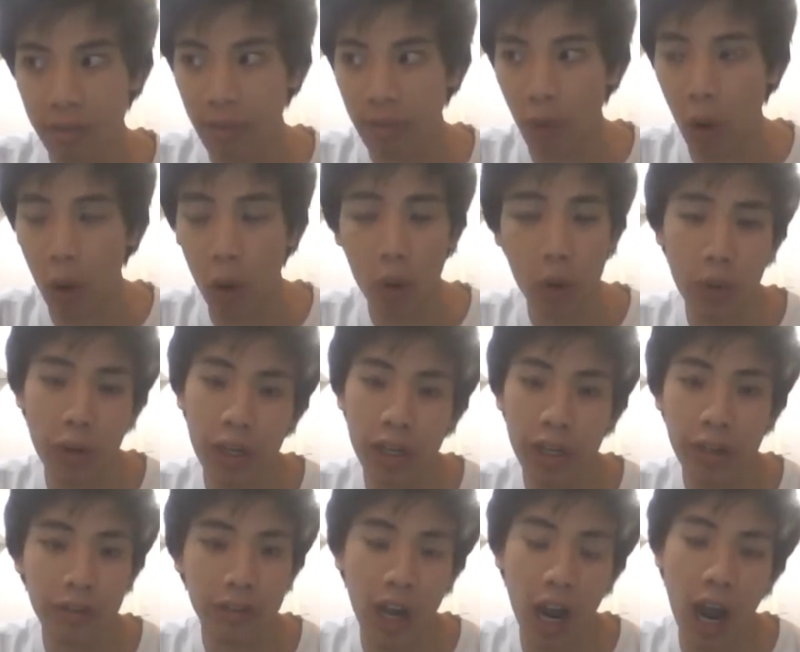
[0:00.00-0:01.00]

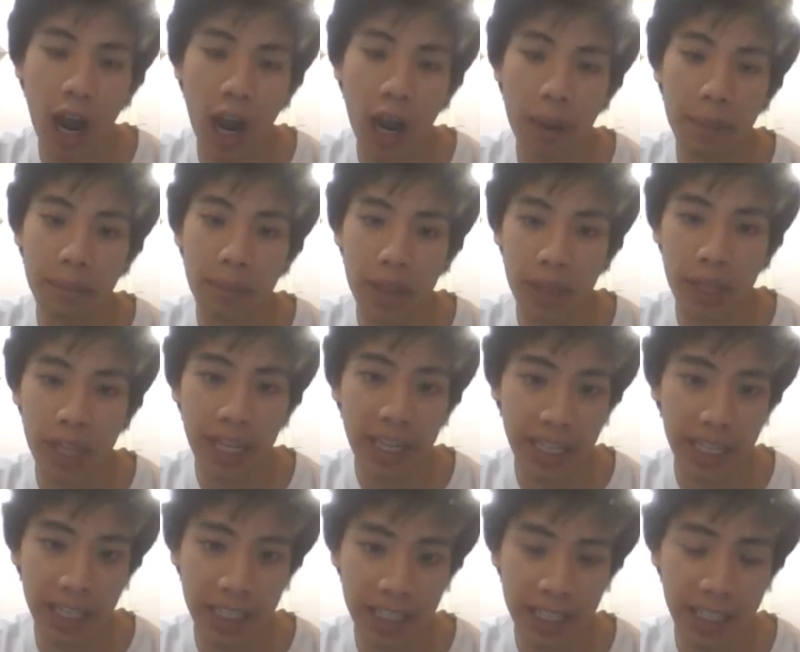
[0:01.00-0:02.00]
Ocarina of Time. Link
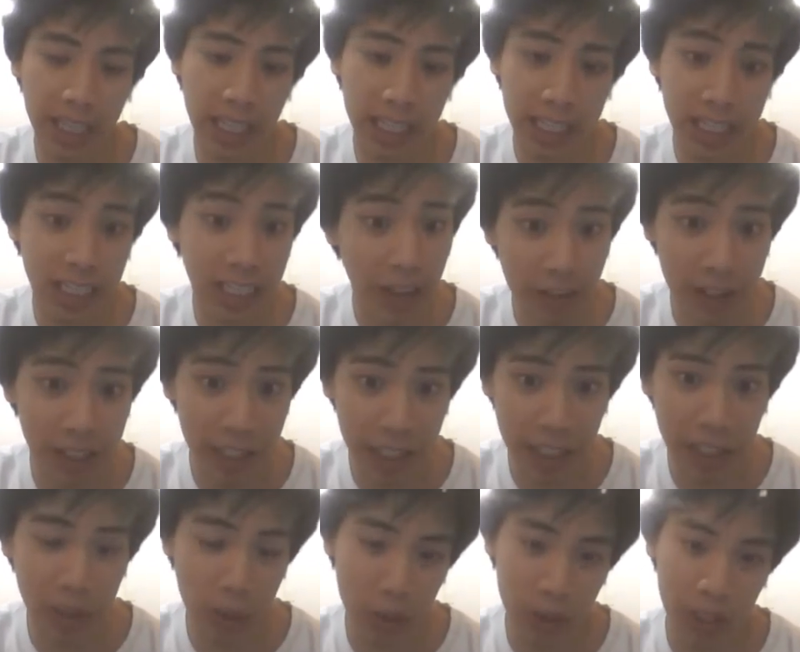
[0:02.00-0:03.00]
gets sent 7
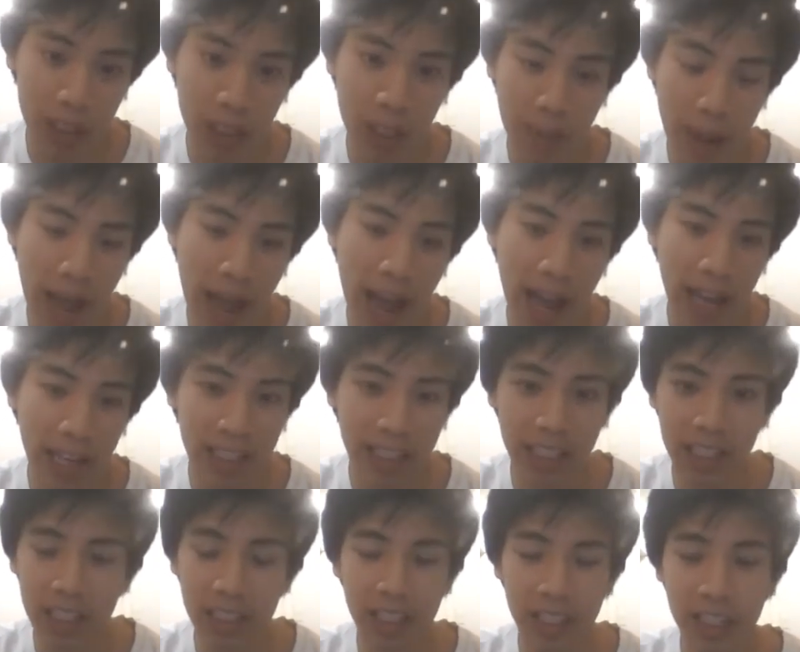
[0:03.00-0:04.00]
years in the past.
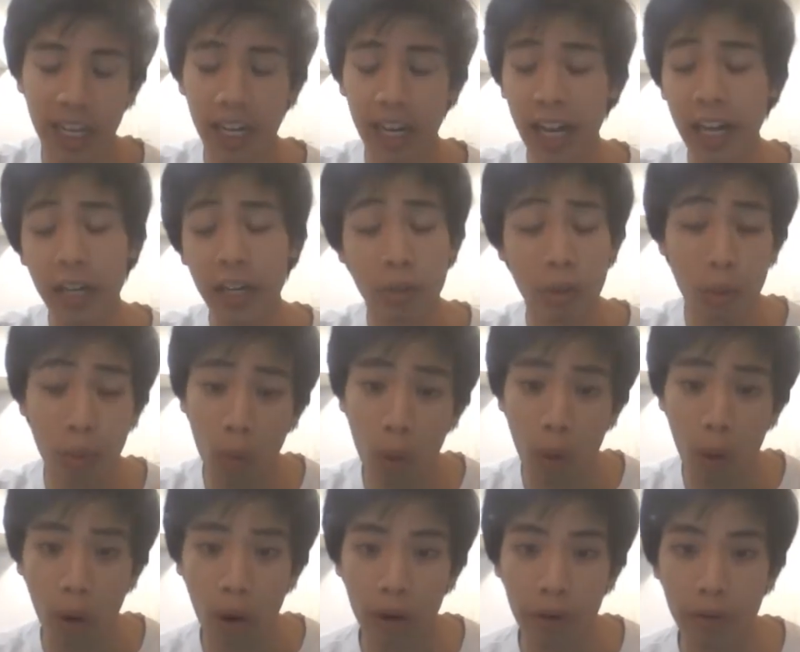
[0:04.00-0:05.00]
He doesn't get any
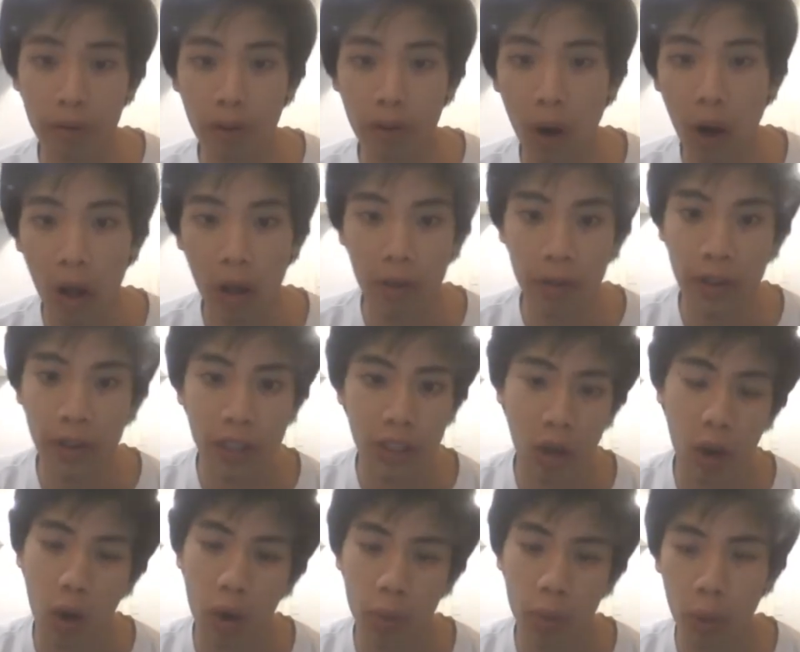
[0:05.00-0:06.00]
reward for all of his
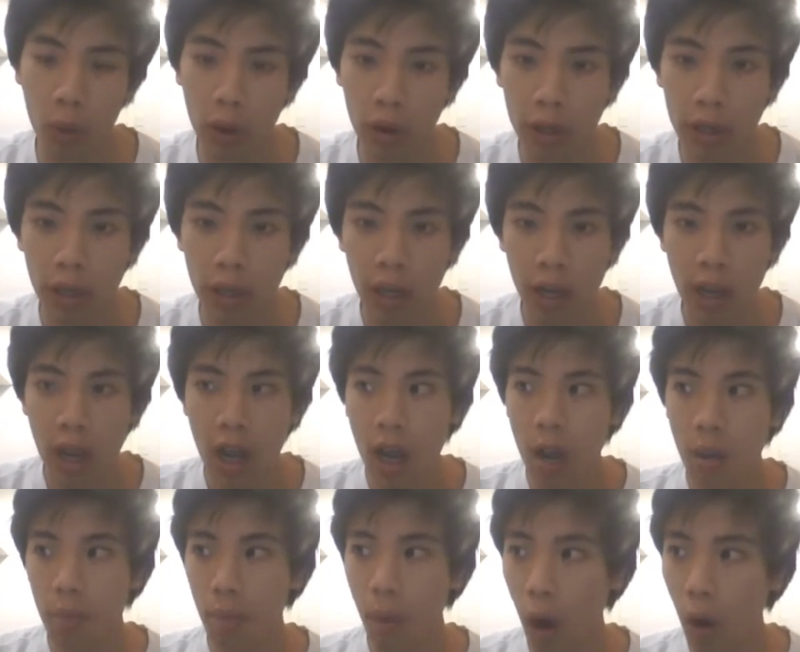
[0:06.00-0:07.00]
hard work.
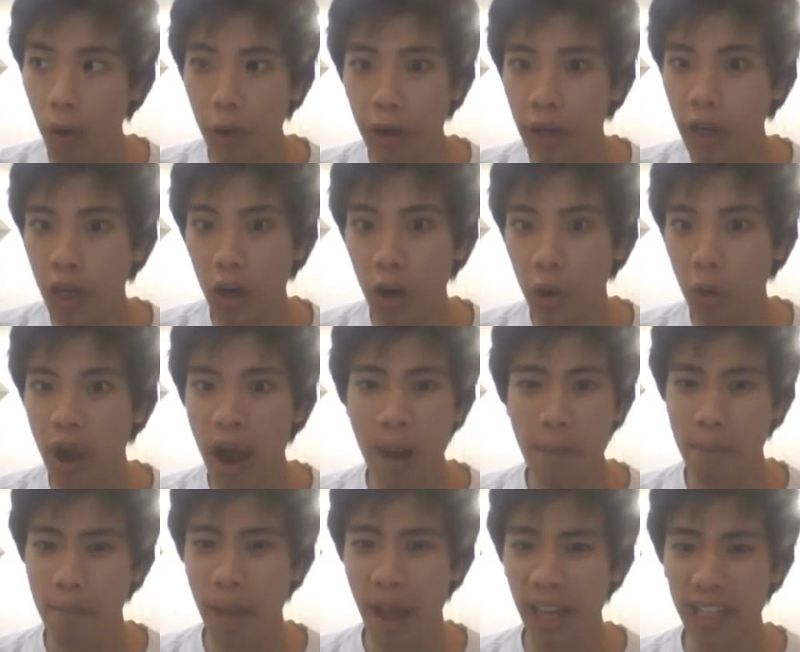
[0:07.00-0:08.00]
Mario,
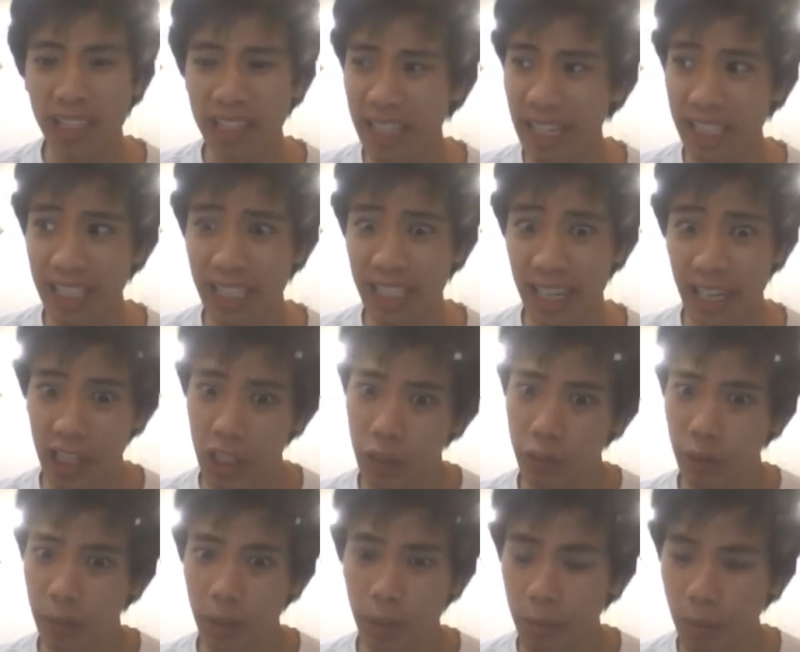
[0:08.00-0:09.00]
at best, gets a kiss
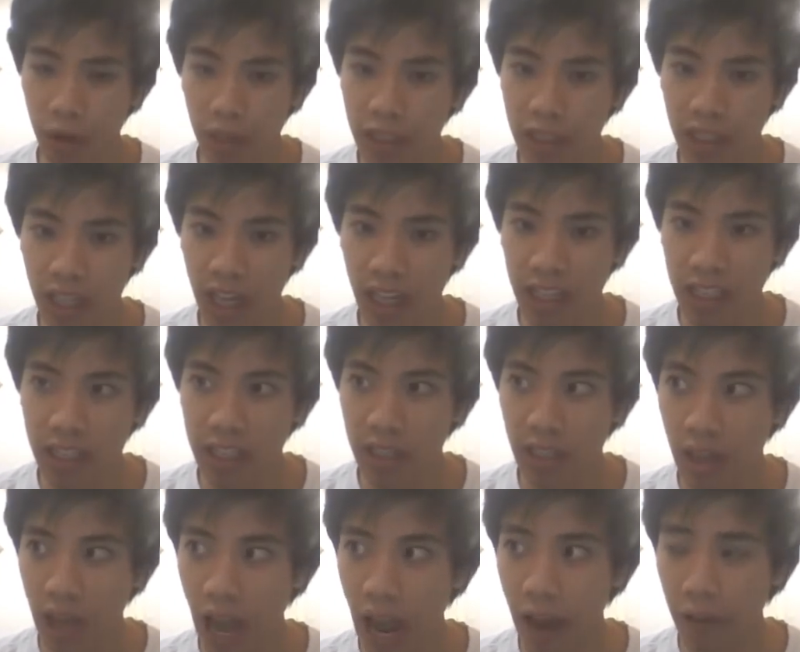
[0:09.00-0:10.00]
from the princess
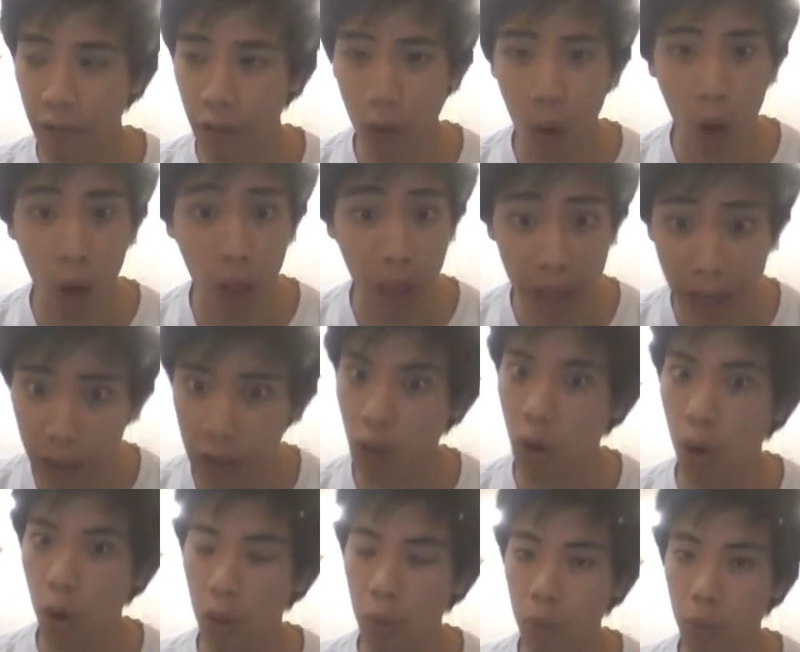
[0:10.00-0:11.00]
after all his
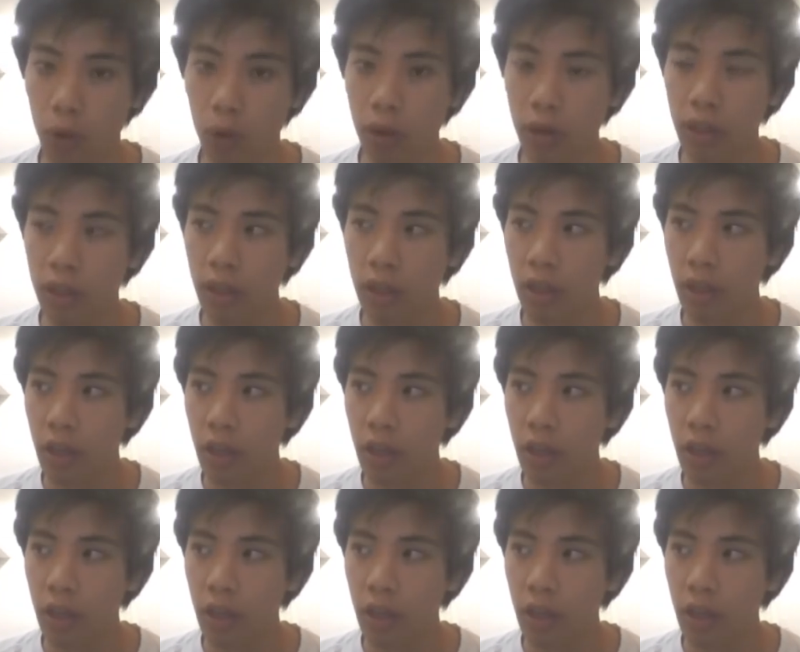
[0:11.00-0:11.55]
hard work.